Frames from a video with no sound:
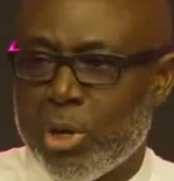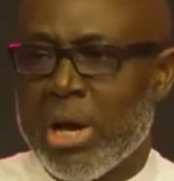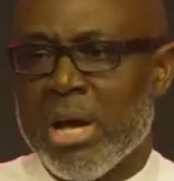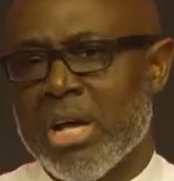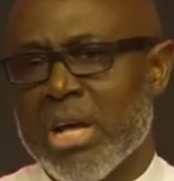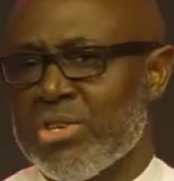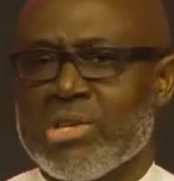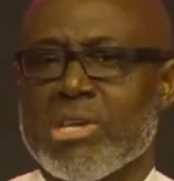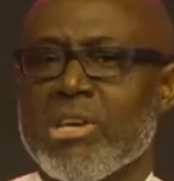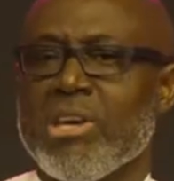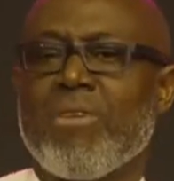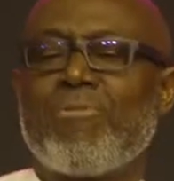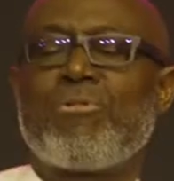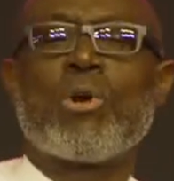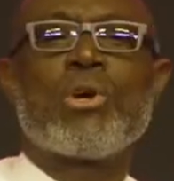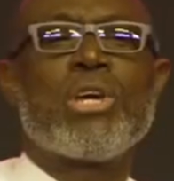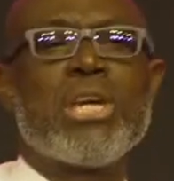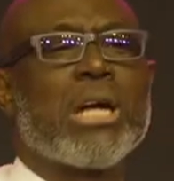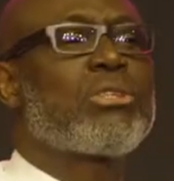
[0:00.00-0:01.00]
Be- if
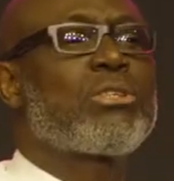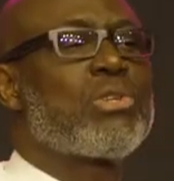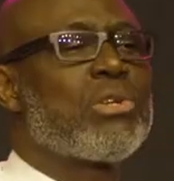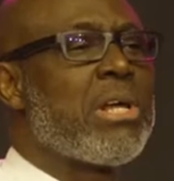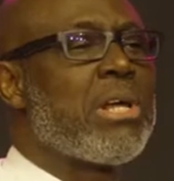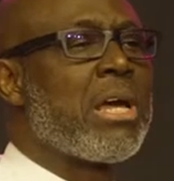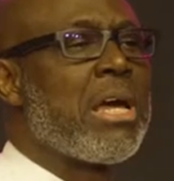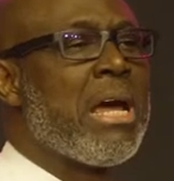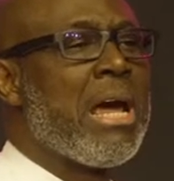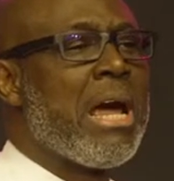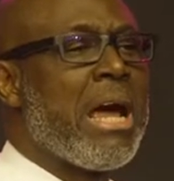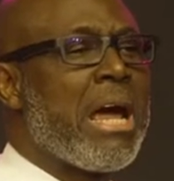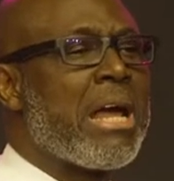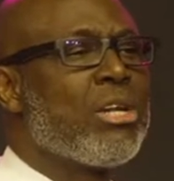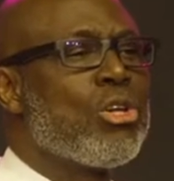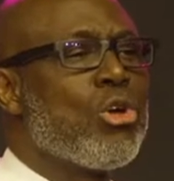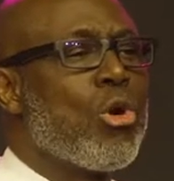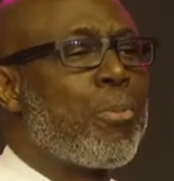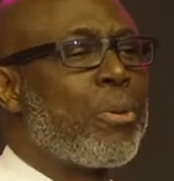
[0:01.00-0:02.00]
you're here today
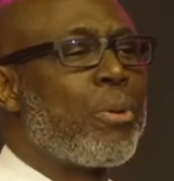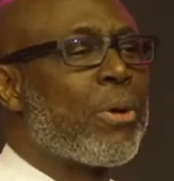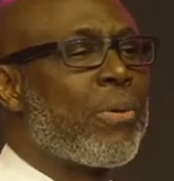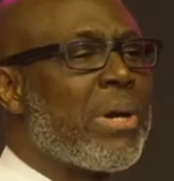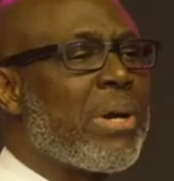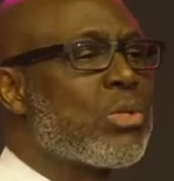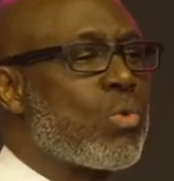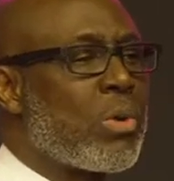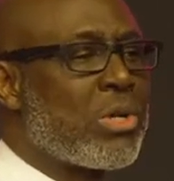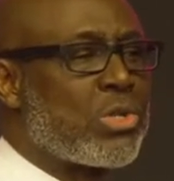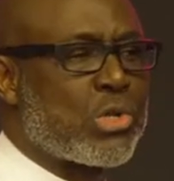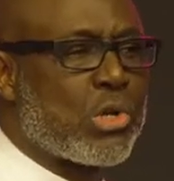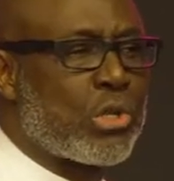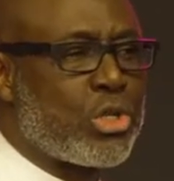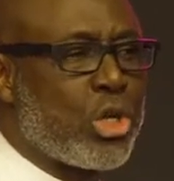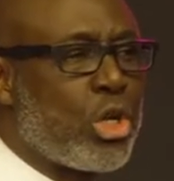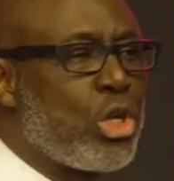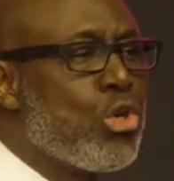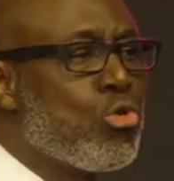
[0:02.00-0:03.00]
and your parents were
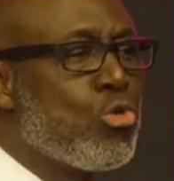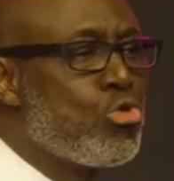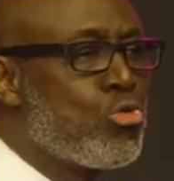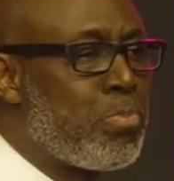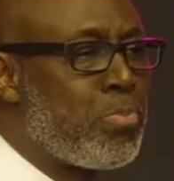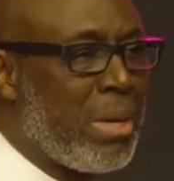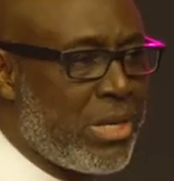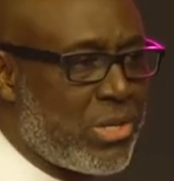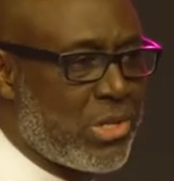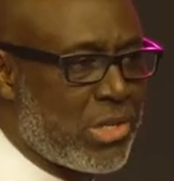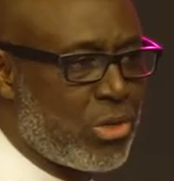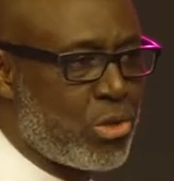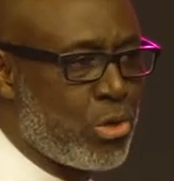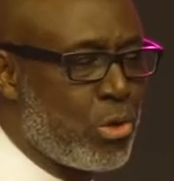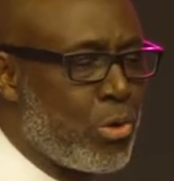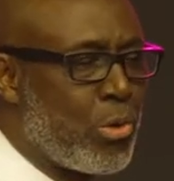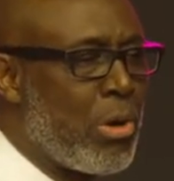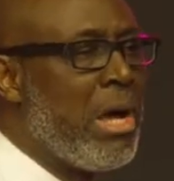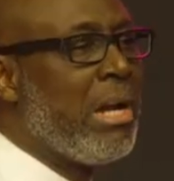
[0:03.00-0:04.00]
such a huge blessing
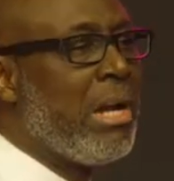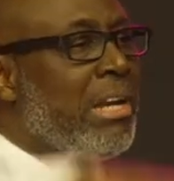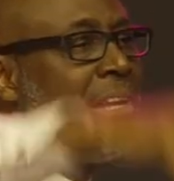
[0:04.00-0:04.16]
to you,